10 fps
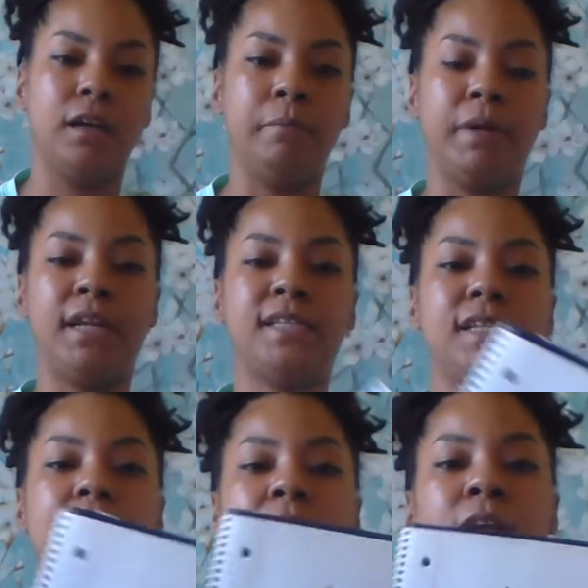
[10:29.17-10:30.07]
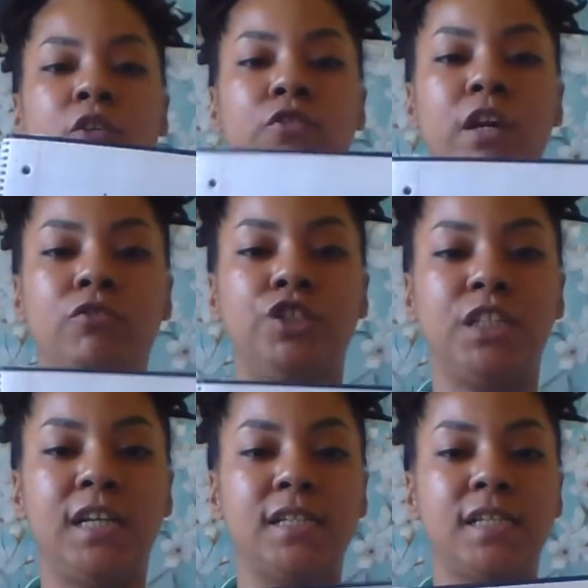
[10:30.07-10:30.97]
but it's not, you know,
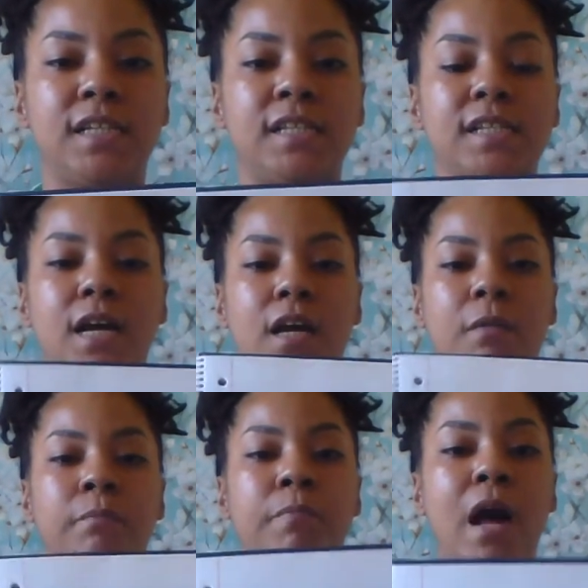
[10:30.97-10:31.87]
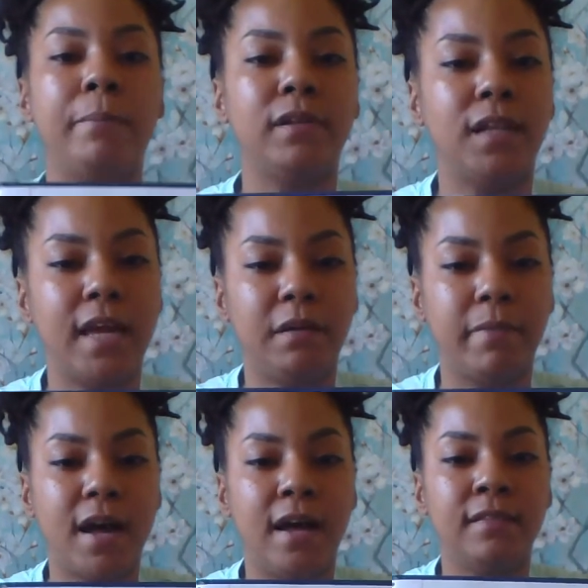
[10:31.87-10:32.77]
Jesus, Papa
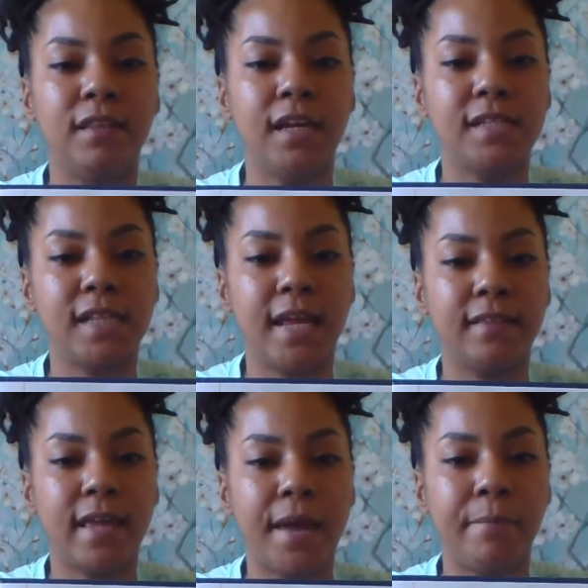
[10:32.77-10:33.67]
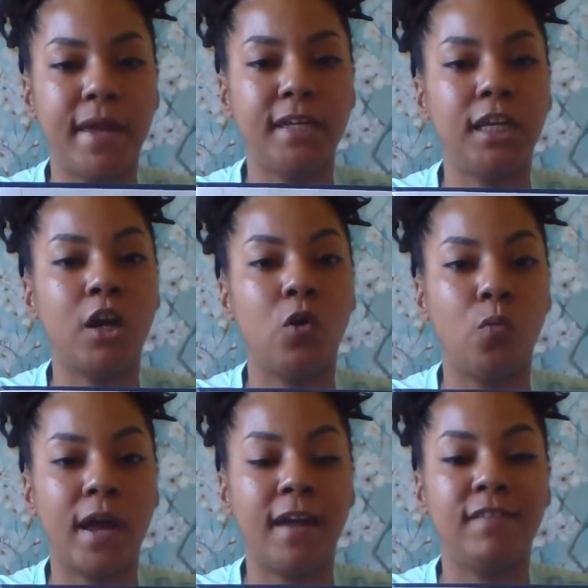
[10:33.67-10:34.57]
Legba, things like that, making a
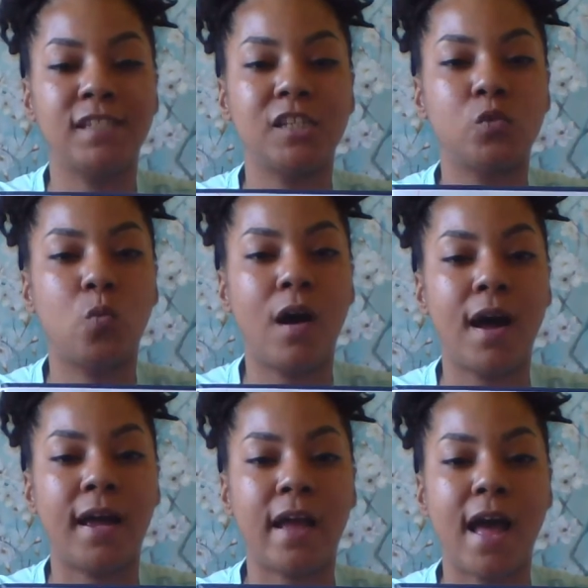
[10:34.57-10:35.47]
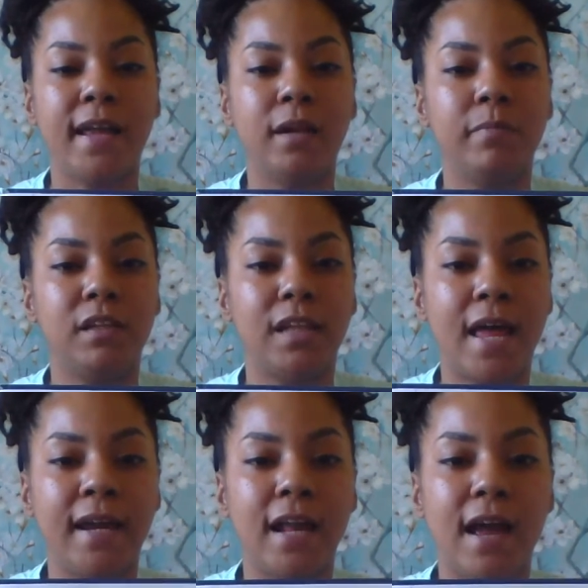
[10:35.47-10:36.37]
way. This is why I am the
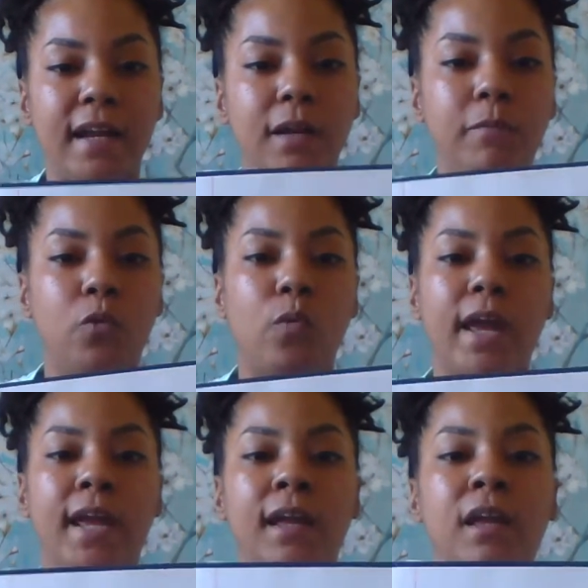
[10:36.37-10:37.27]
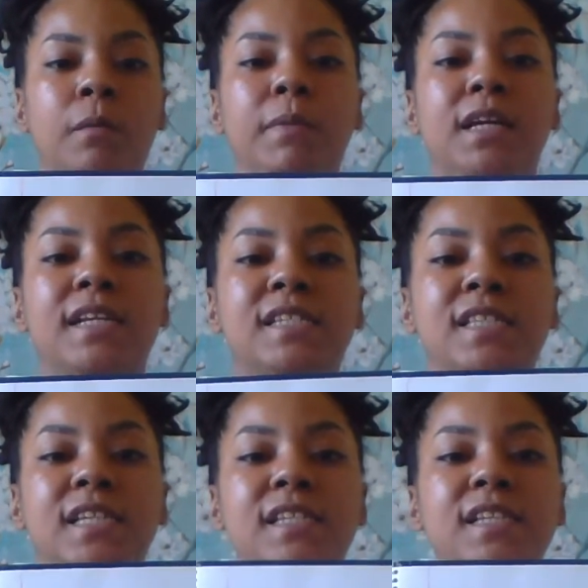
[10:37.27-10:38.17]
light, I am the way, because
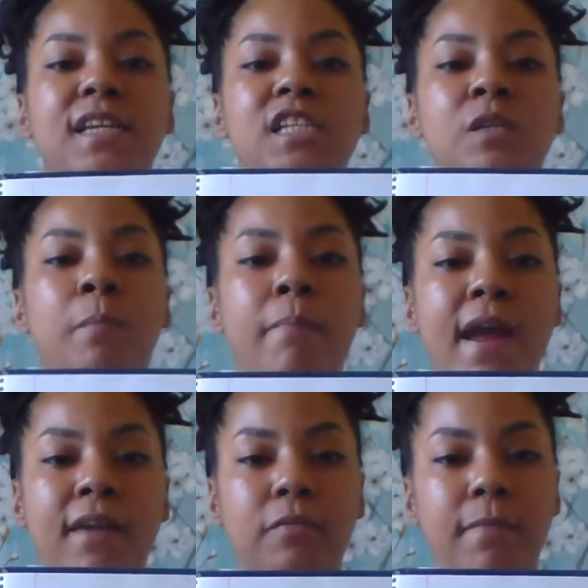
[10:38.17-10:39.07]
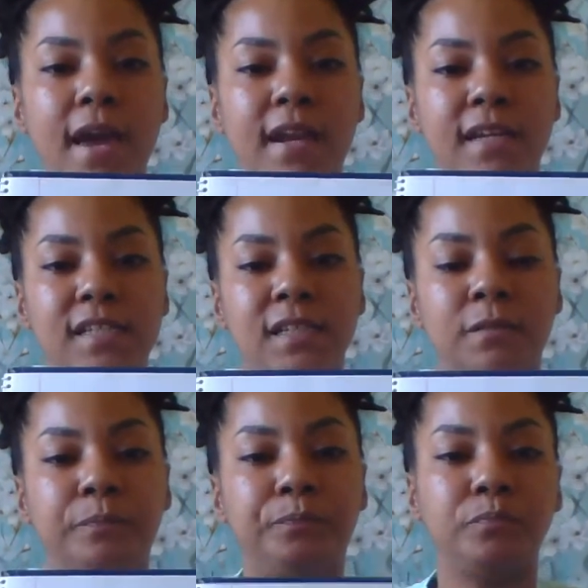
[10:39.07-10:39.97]
this is mathematics.
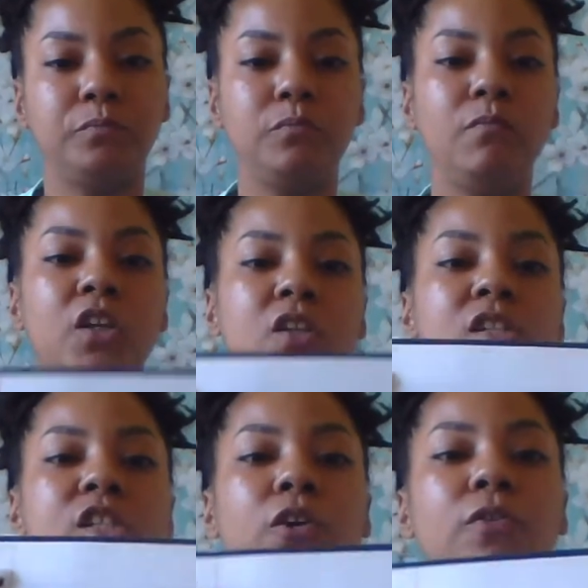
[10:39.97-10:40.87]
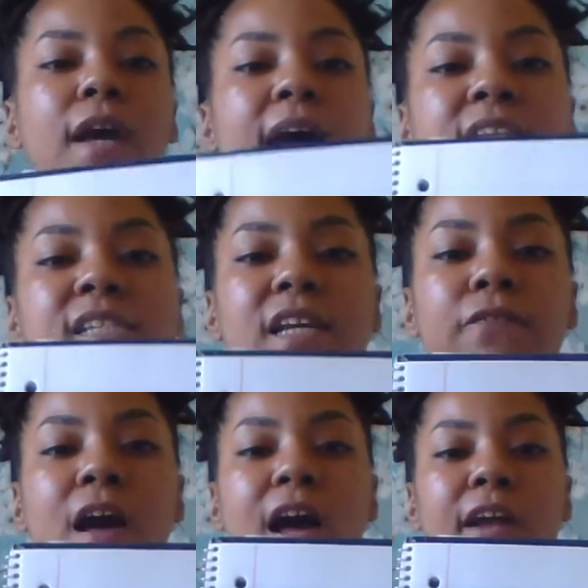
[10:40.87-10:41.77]
So guys, if
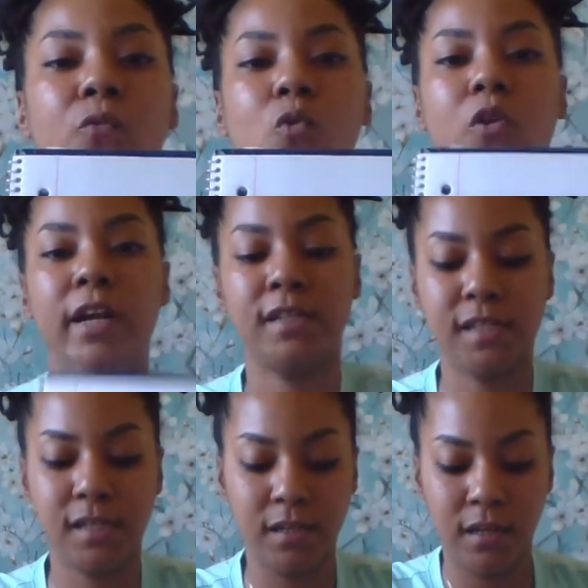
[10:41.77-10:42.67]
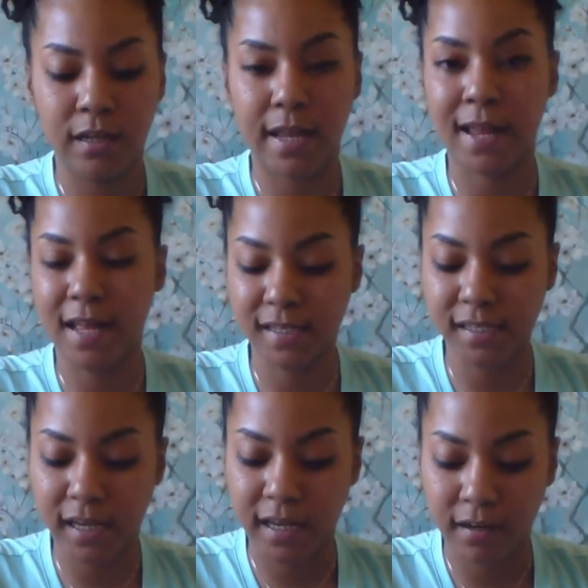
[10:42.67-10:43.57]
I want, like I
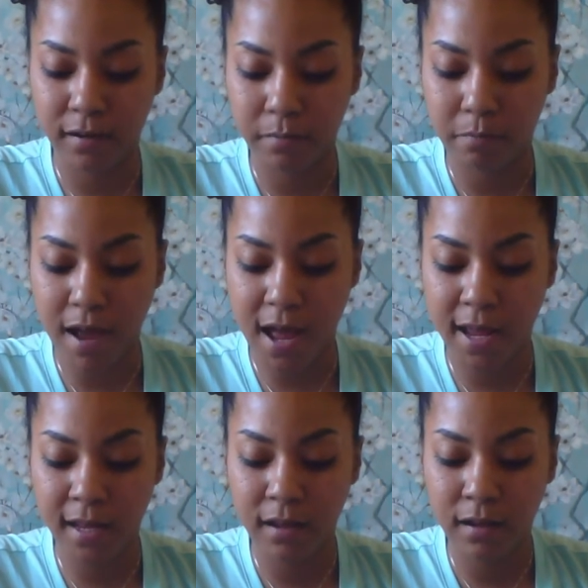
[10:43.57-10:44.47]
said, my